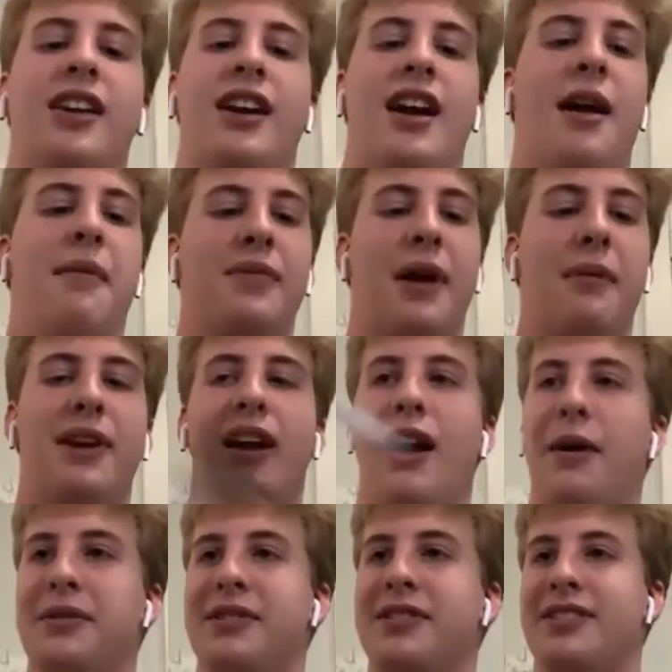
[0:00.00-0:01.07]
I'm, I'm. I
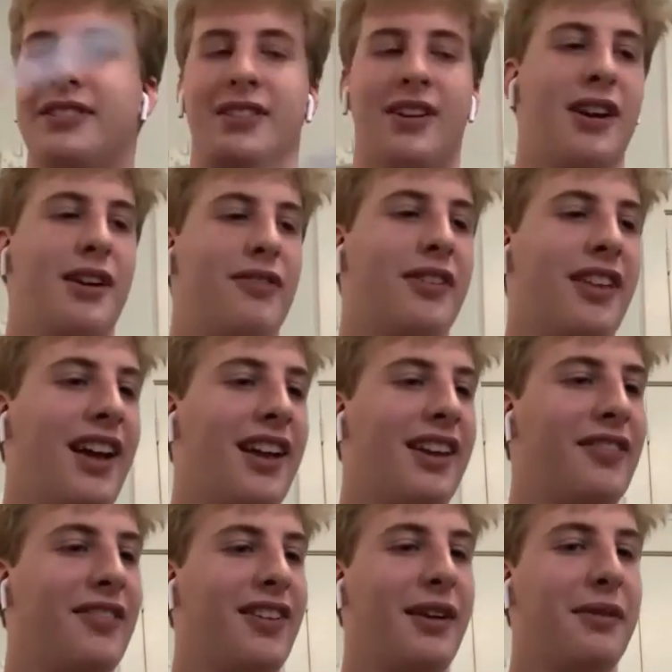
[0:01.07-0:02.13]
was sorry for that.
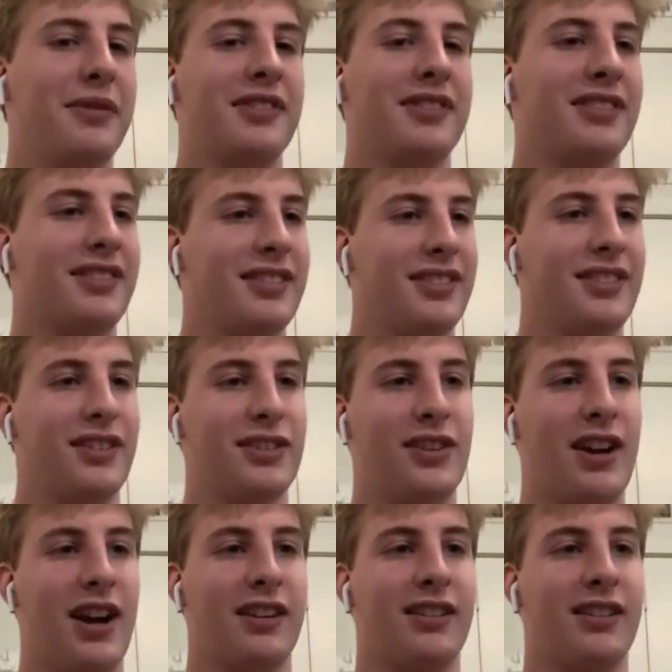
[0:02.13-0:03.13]
If I was distracted.